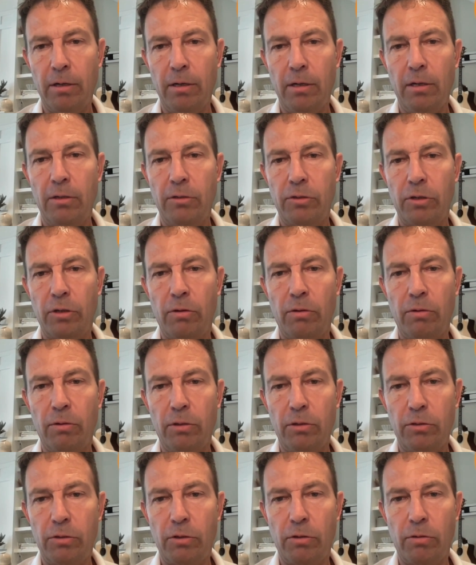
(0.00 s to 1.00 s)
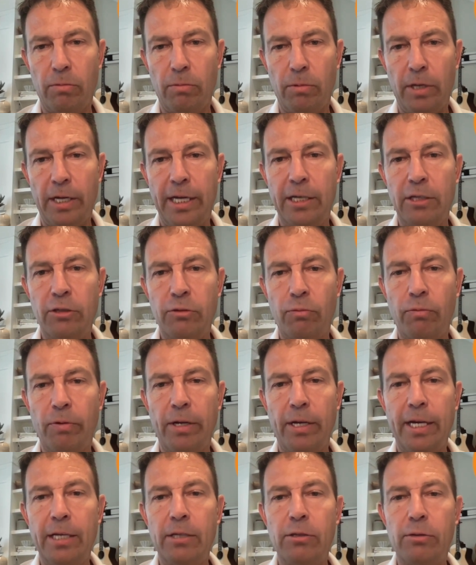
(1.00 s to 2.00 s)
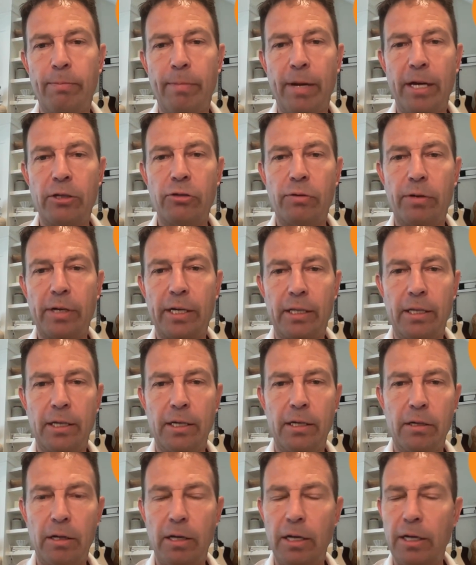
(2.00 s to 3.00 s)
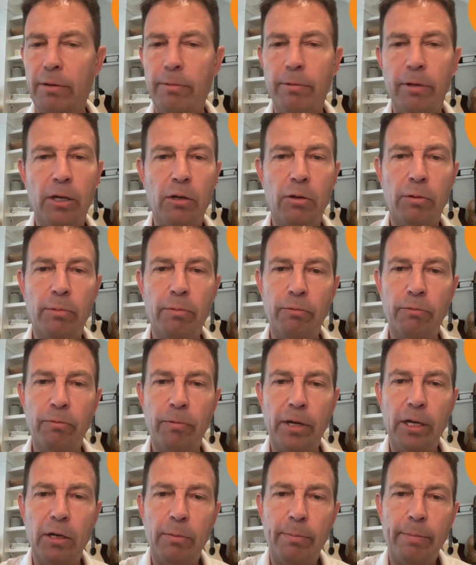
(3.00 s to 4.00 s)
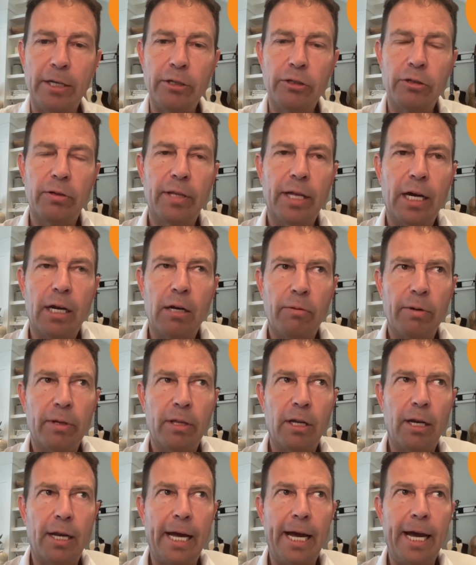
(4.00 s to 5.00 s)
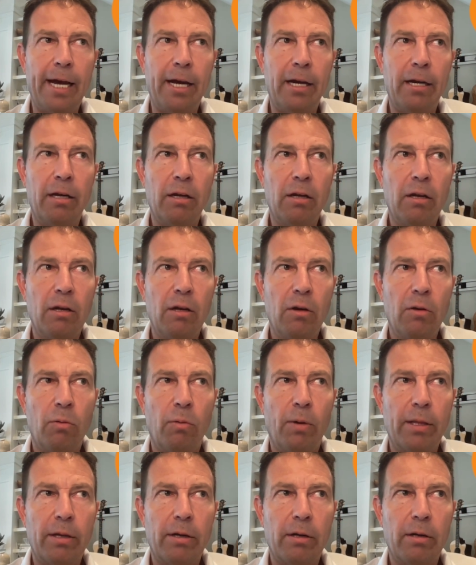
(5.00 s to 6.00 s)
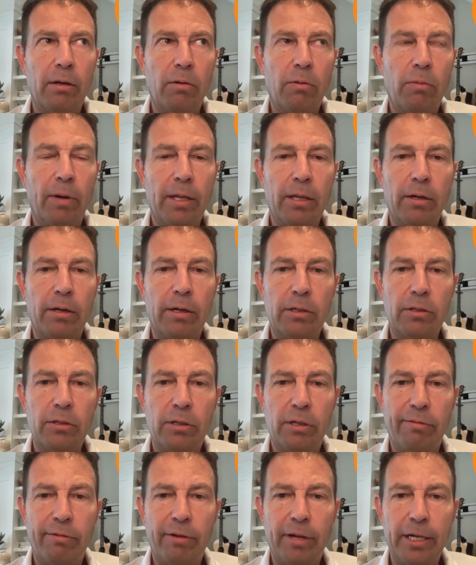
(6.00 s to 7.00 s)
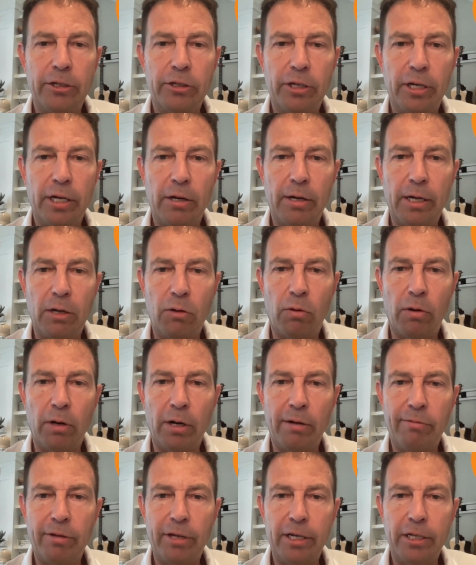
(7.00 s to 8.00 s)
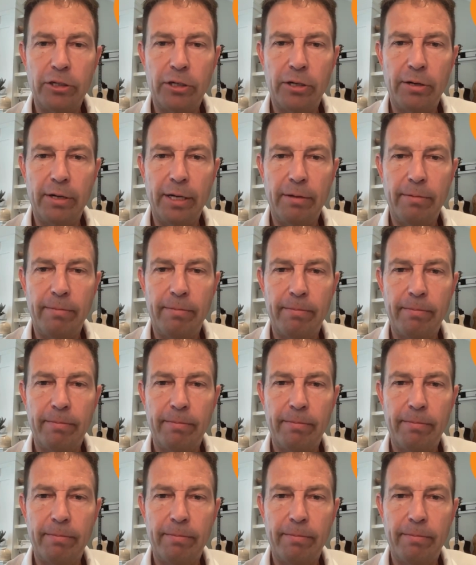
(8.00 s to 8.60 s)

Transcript: So it's measuring that, and it'll measure that with a lag, whether it's deflationary or inflationary.